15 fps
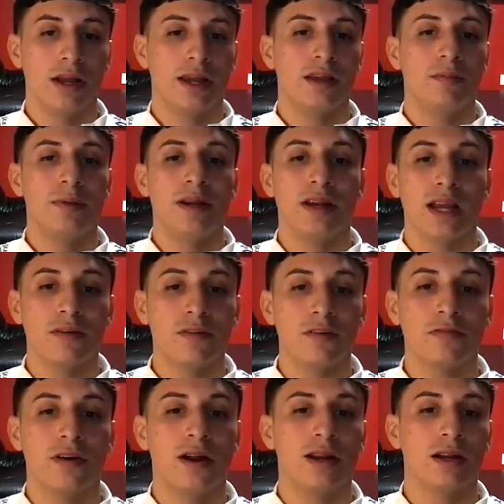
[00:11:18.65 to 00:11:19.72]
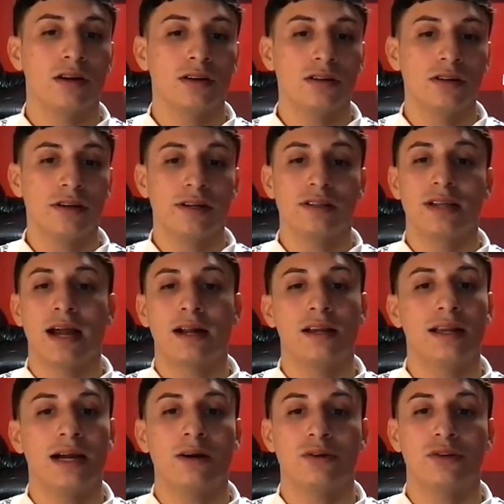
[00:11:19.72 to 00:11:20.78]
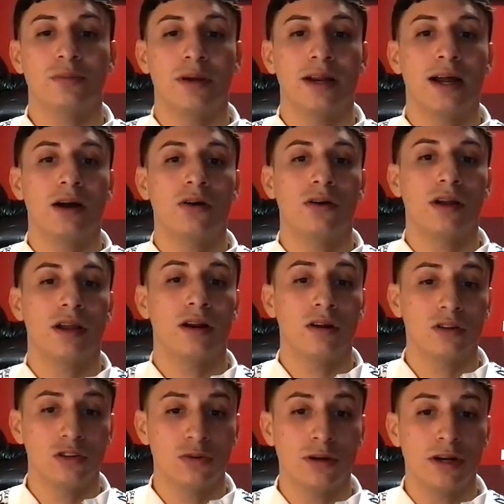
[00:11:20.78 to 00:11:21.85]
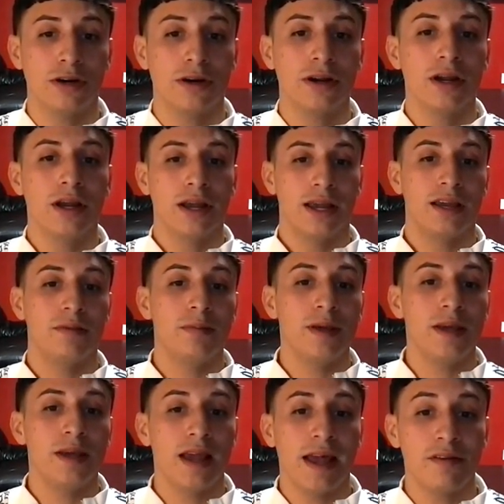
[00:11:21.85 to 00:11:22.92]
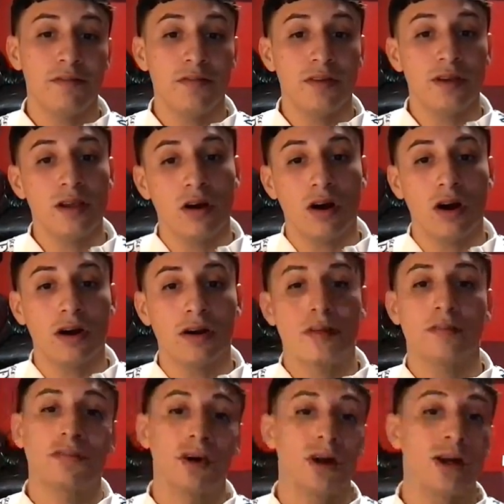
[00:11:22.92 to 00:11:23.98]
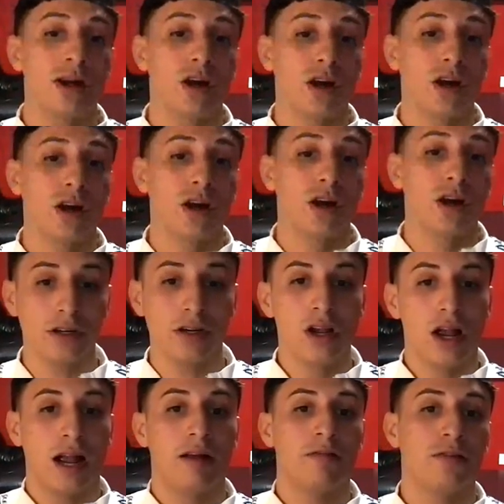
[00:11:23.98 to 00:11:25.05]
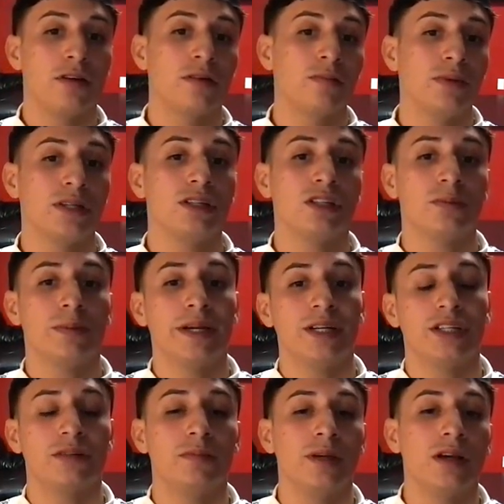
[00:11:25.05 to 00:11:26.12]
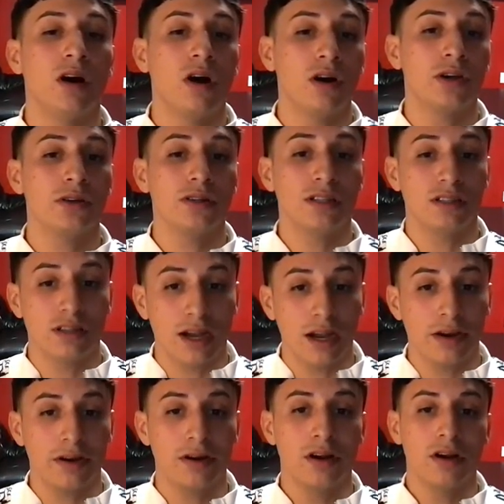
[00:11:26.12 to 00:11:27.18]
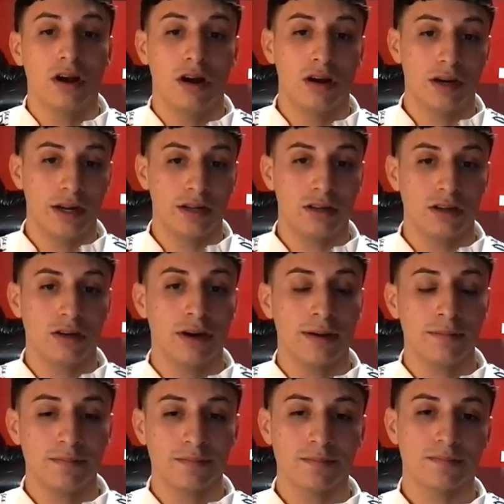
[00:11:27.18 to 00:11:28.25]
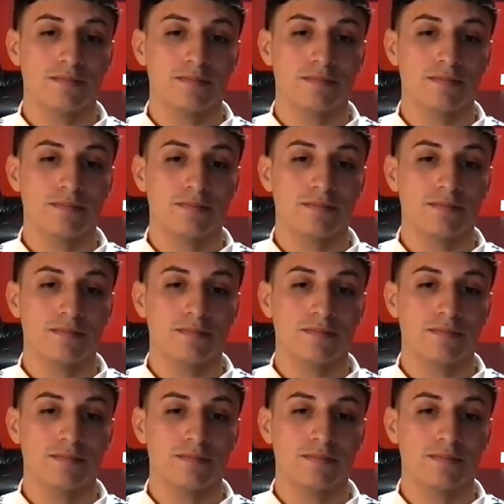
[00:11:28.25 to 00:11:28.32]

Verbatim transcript: It'd be never falling under, exactly how it's spelled out. And on Twitter, it'd be NVR falling under. And for the business page, it'd be all you desire on Instagram.